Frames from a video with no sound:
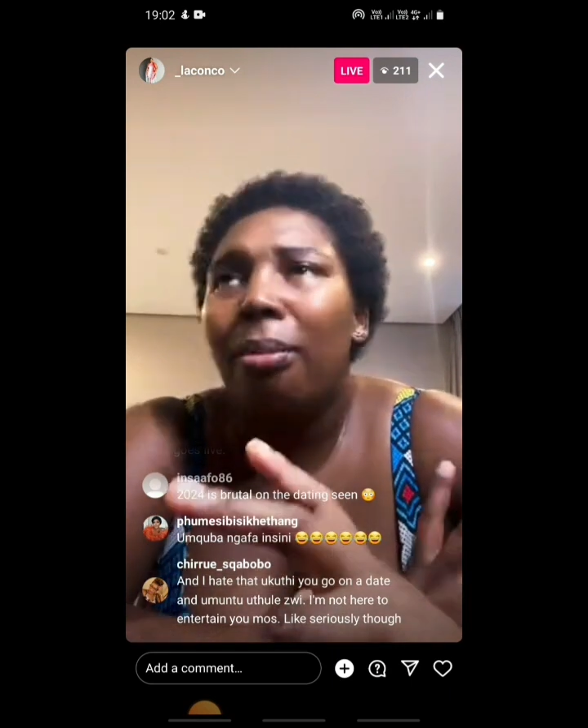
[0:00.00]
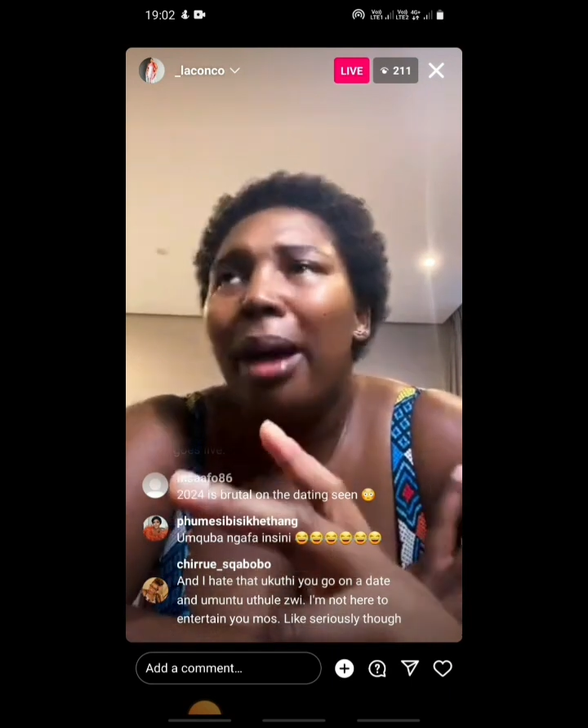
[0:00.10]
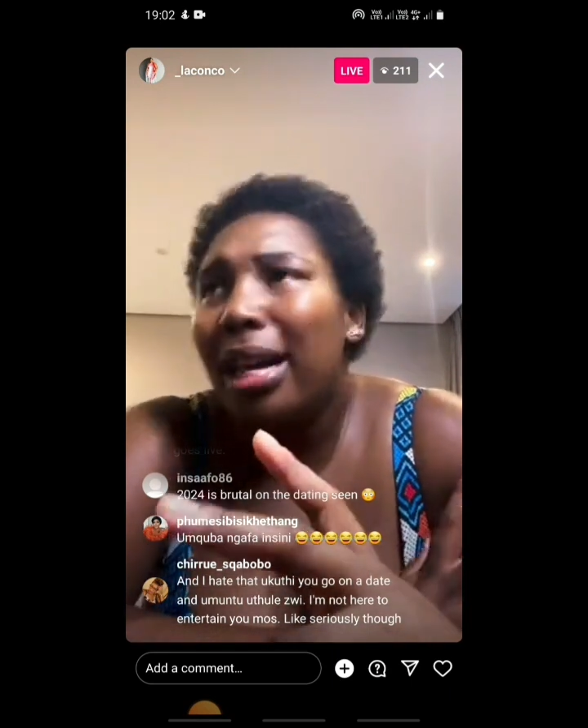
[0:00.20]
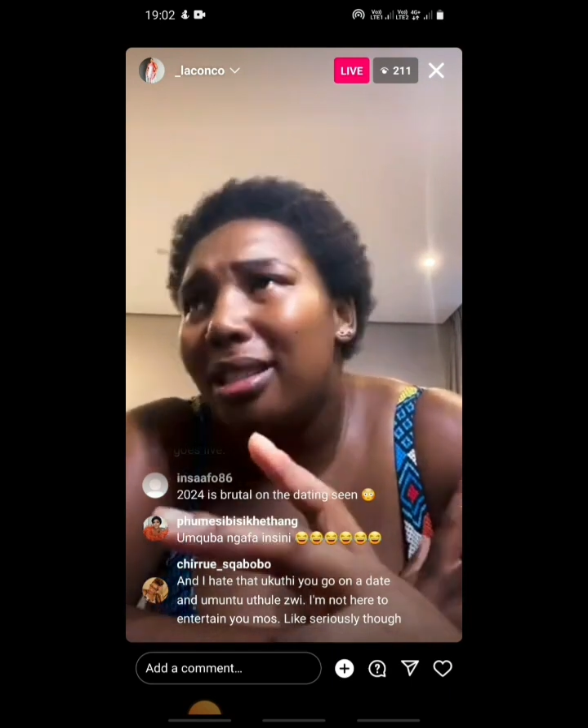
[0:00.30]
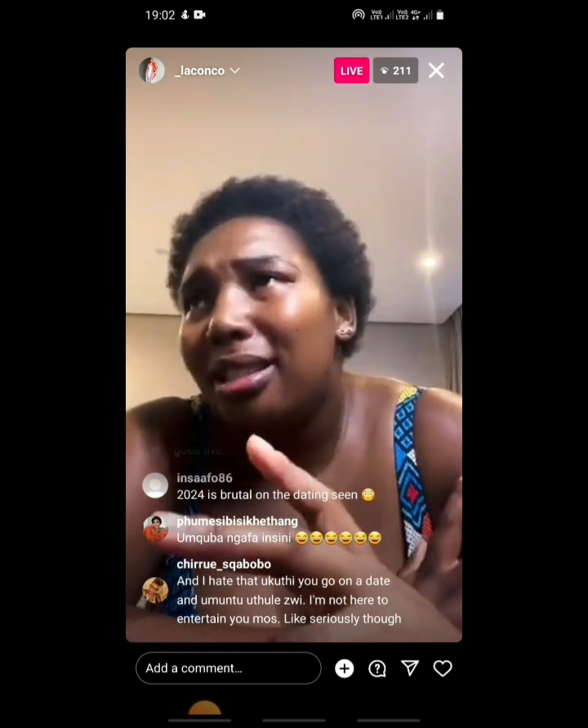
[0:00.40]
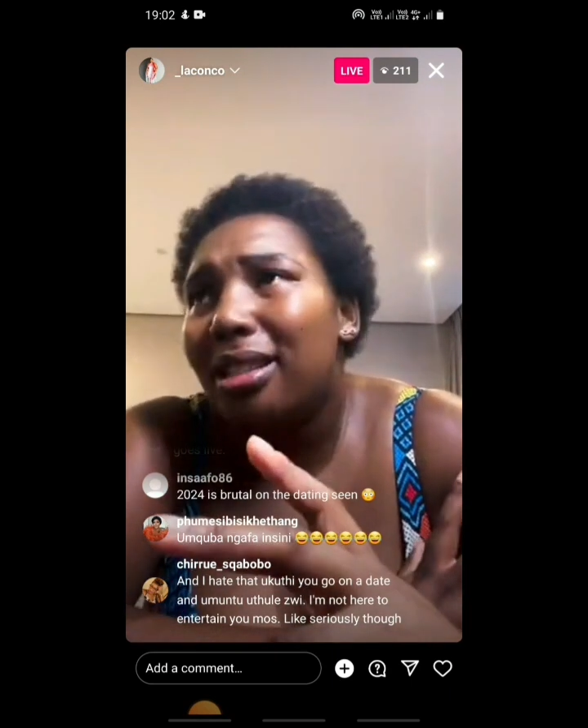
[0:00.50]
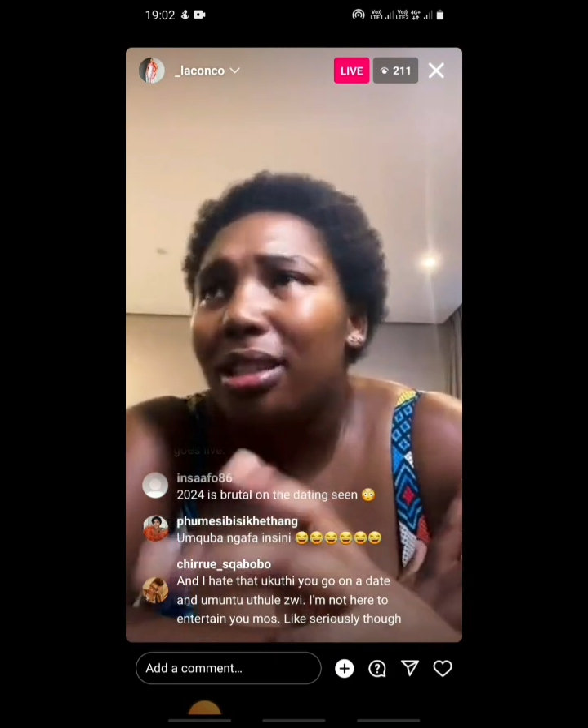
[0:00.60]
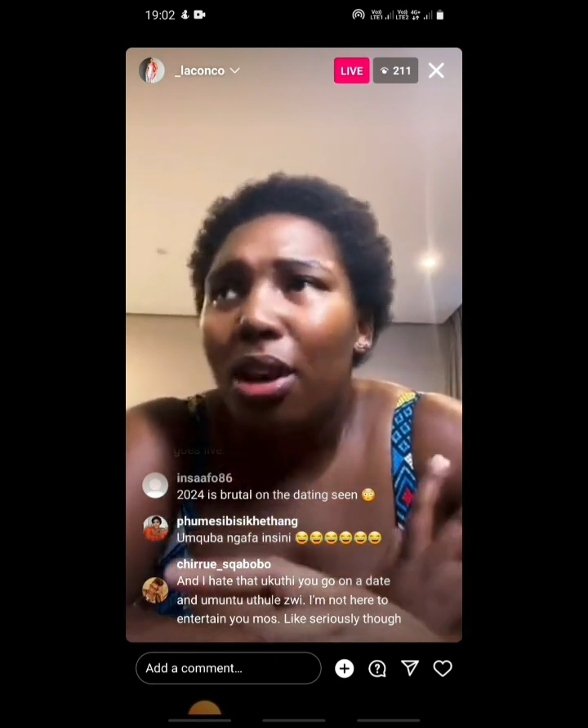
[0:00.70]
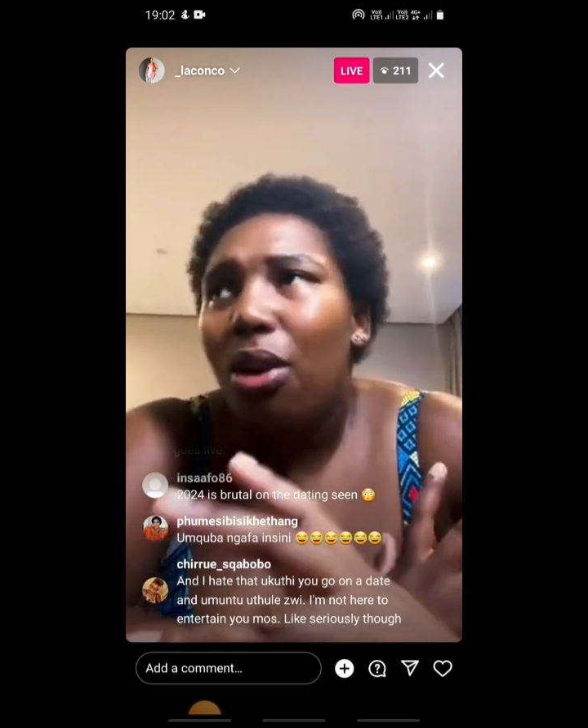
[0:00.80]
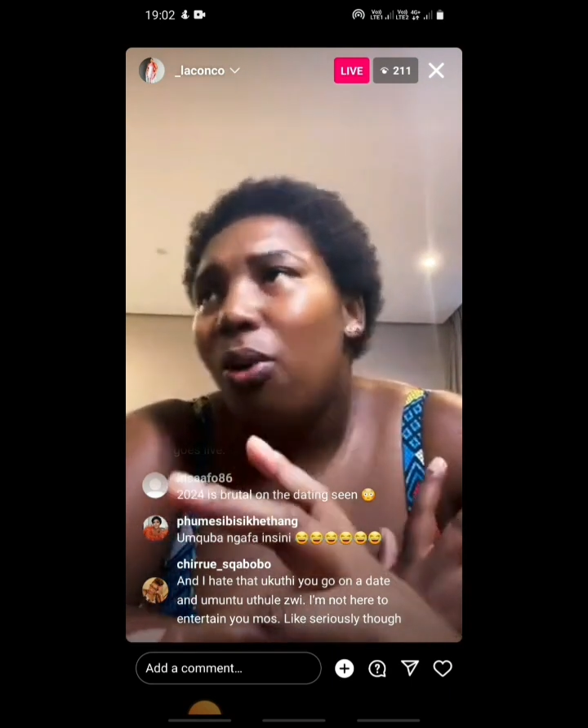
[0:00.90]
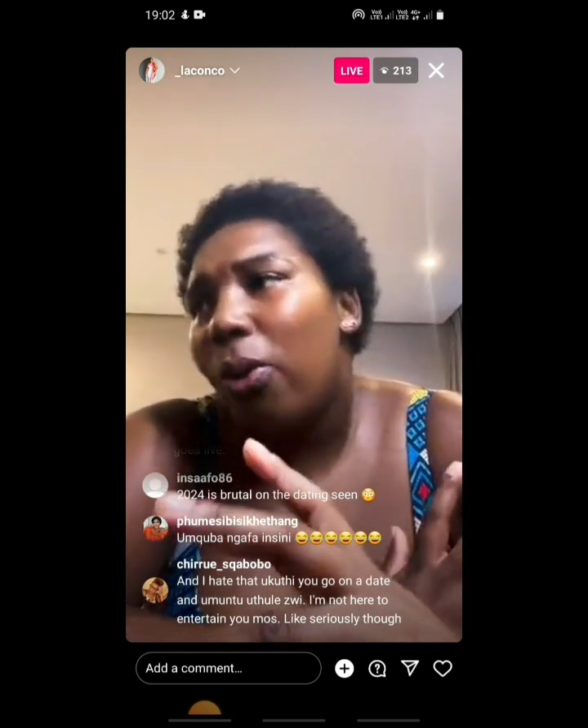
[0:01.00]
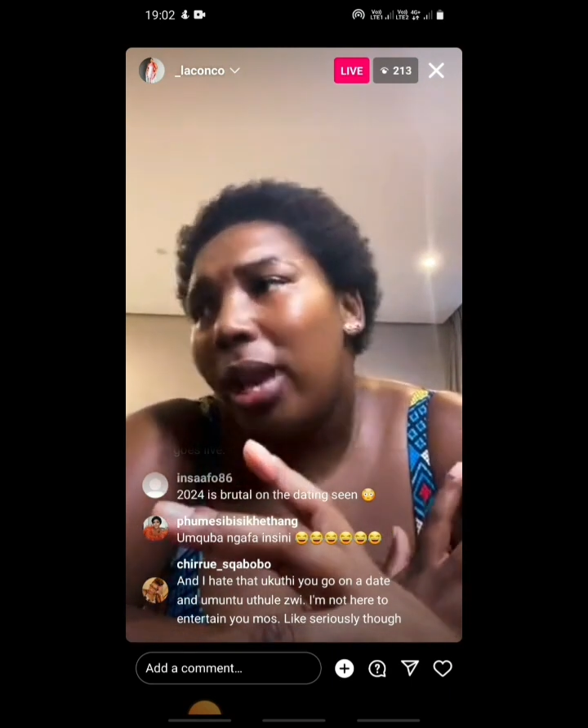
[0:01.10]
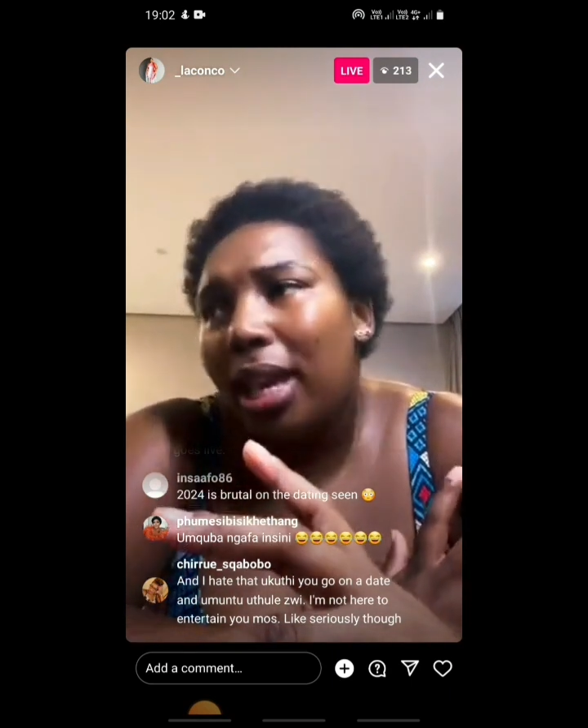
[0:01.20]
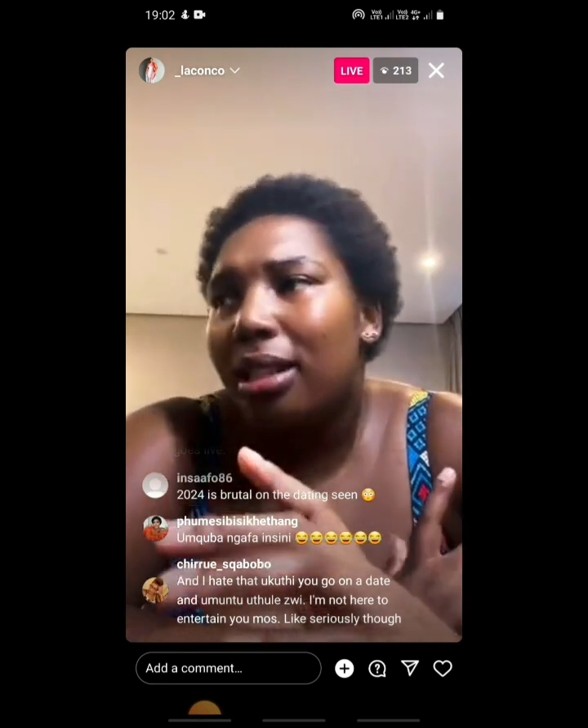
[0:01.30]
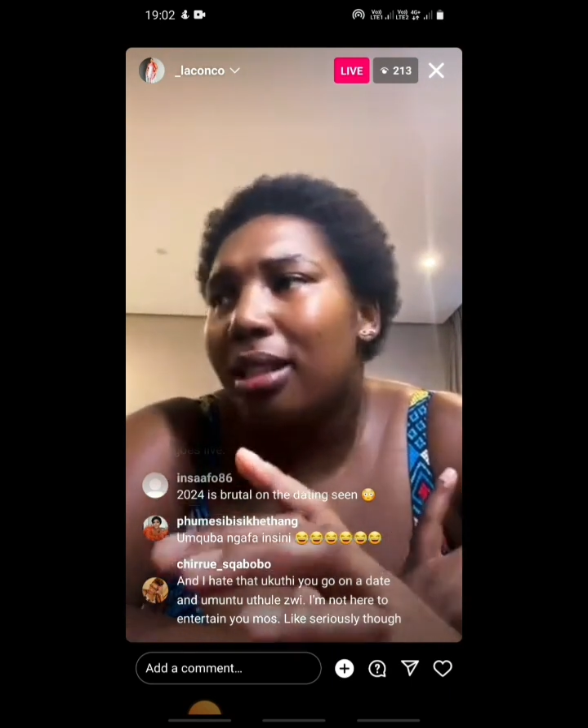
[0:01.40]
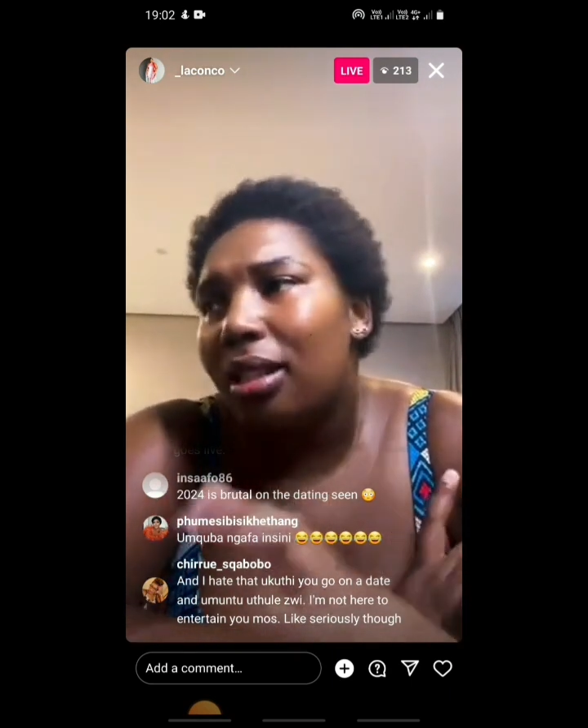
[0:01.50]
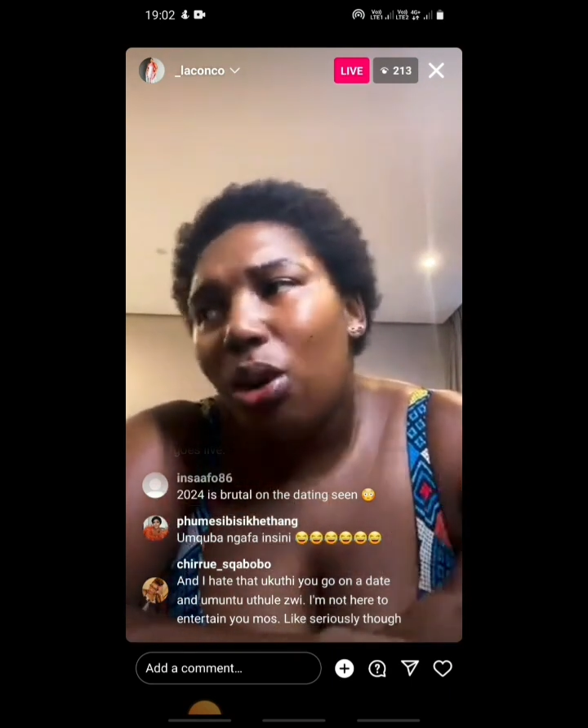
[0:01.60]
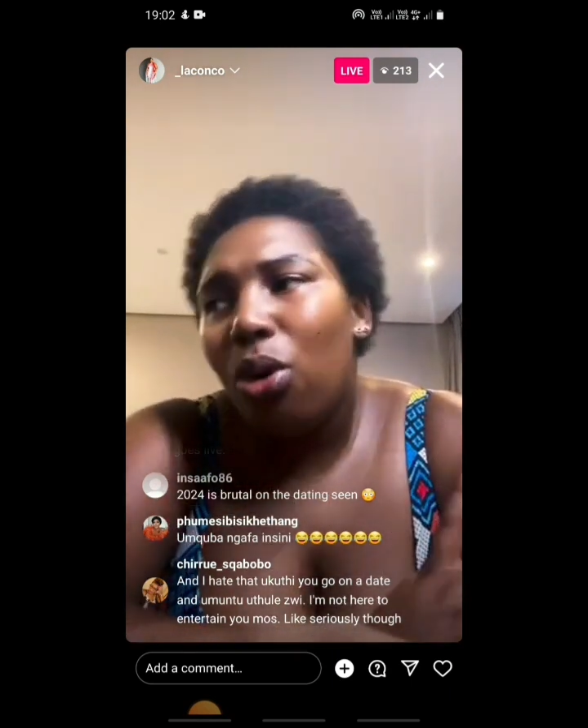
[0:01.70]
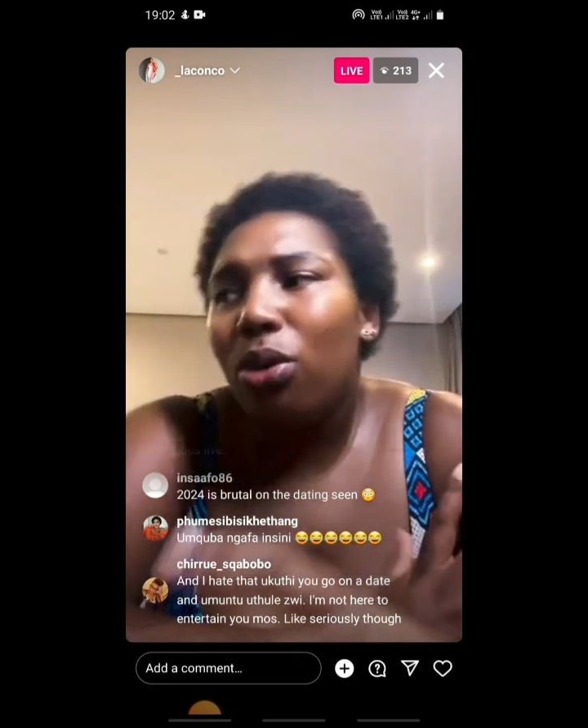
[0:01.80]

Months, weeks,